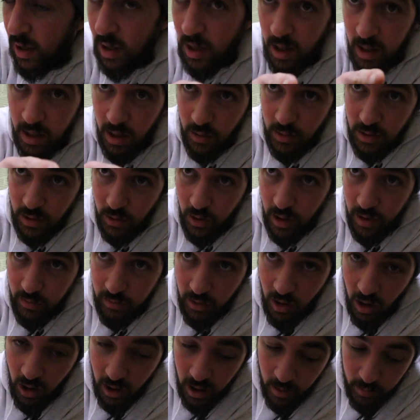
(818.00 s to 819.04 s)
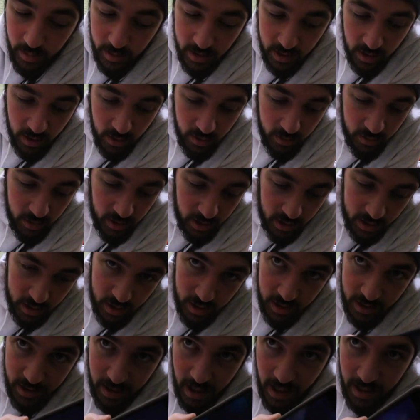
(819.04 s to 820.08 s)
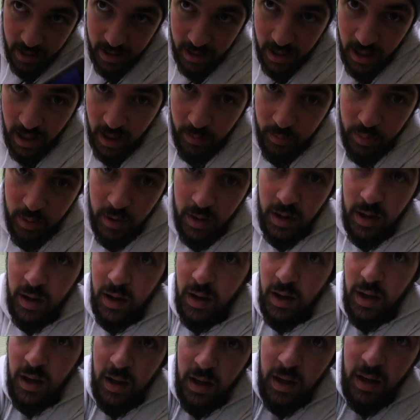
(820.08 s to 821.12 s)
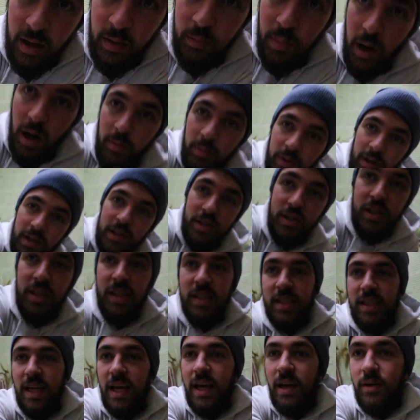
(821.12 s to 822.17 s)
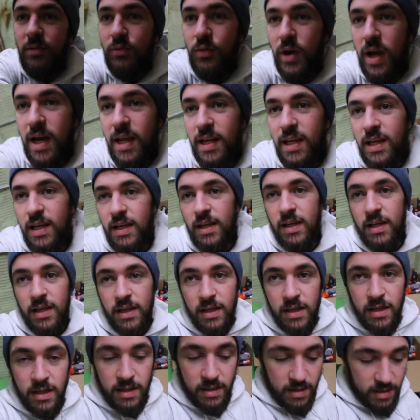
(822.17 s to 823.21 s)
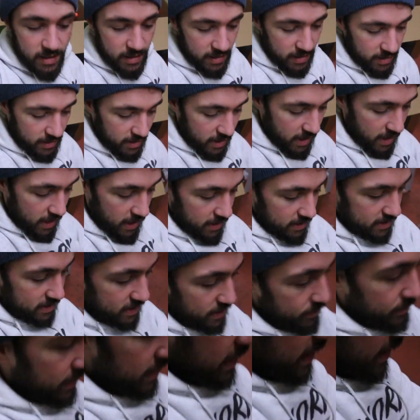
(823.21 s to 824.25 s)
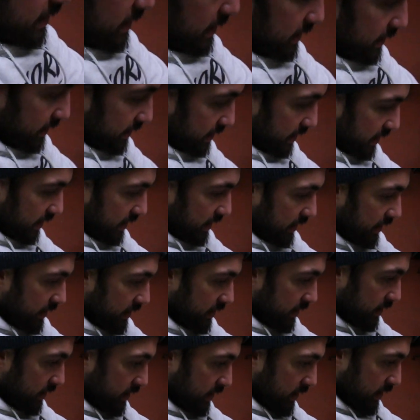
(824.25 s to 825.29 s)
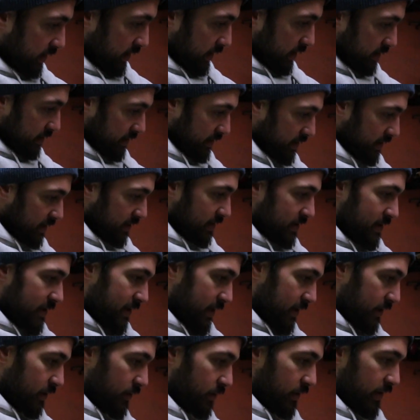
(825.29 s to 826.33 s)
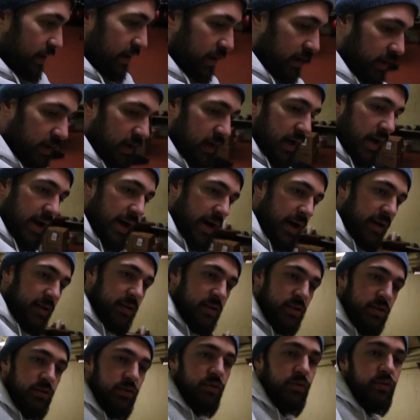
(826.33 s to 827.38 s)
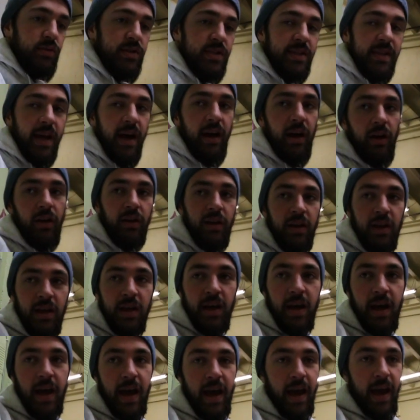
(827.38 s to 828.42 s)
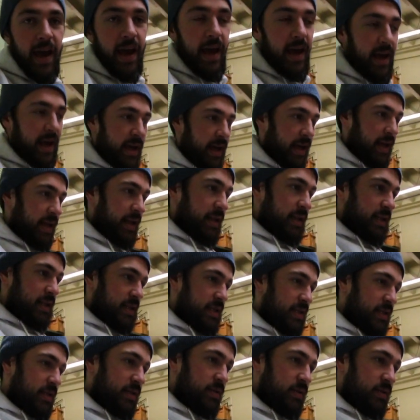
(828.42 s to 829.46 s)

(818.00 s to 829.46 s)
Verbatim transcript: That was a great vlog episode. Just got it up, published, and ready. The uh, CBD ghee is continuing uh, to sell and